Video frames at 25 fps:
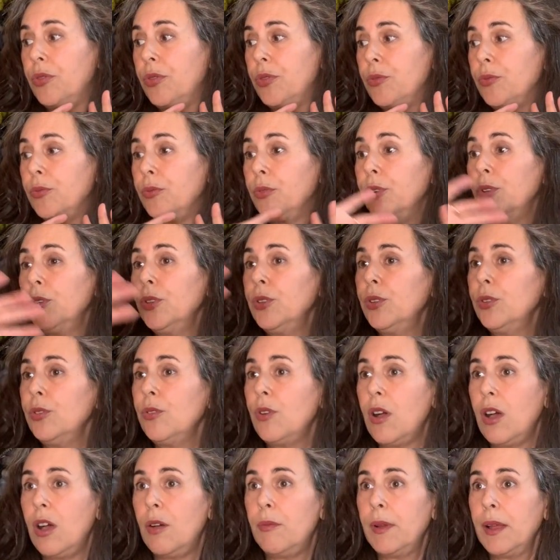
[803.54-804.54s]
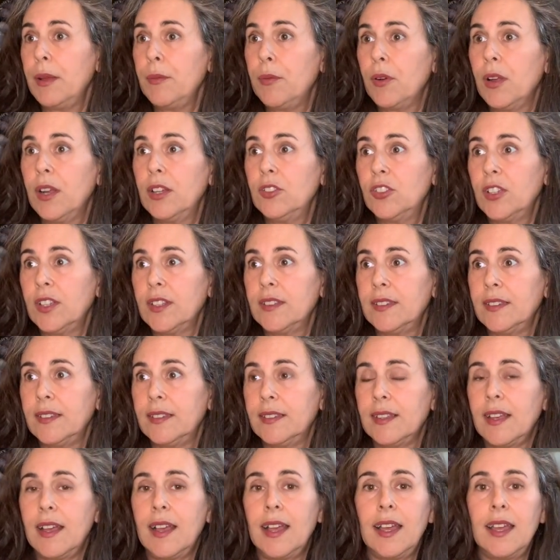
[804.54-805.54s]
threw all my projects
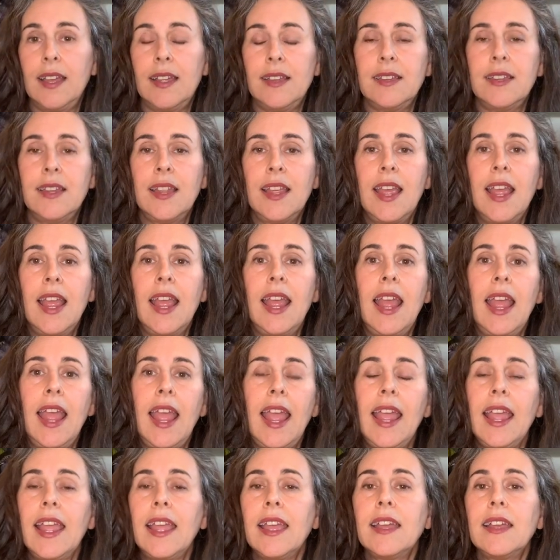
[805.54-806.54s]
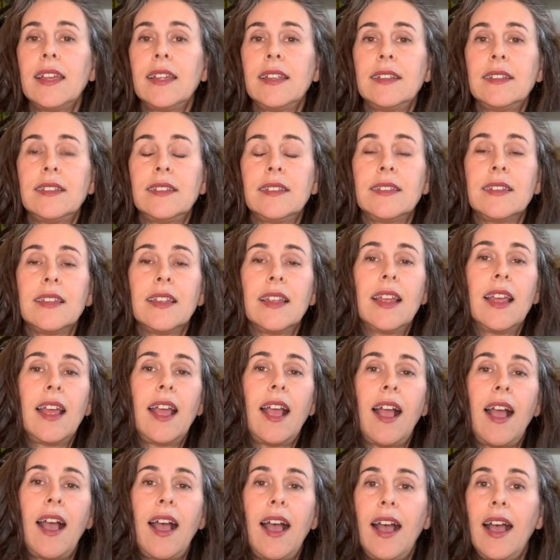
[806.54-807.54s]
aside and
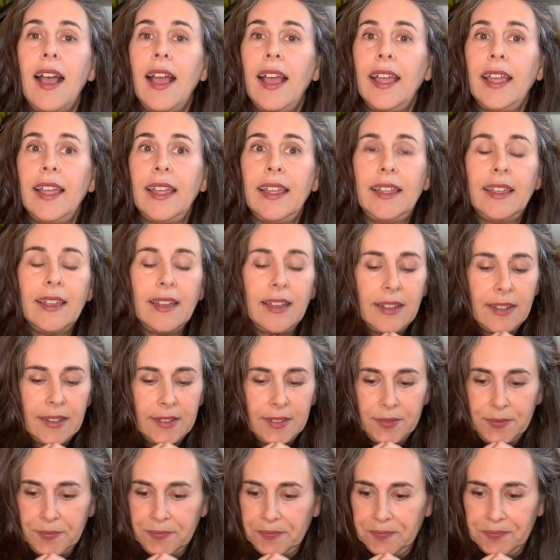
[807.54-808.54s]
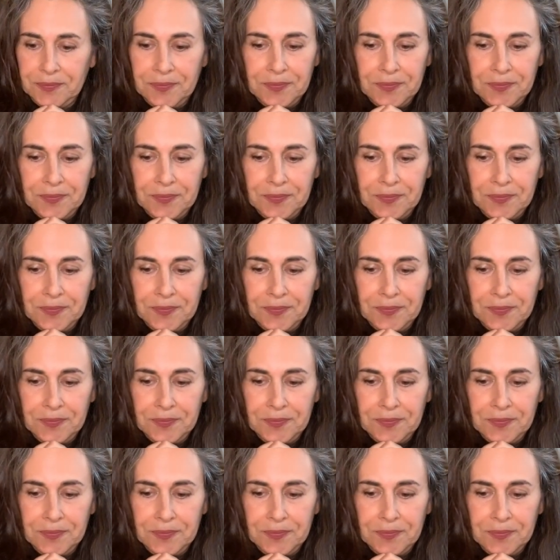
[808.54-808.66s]
I, um,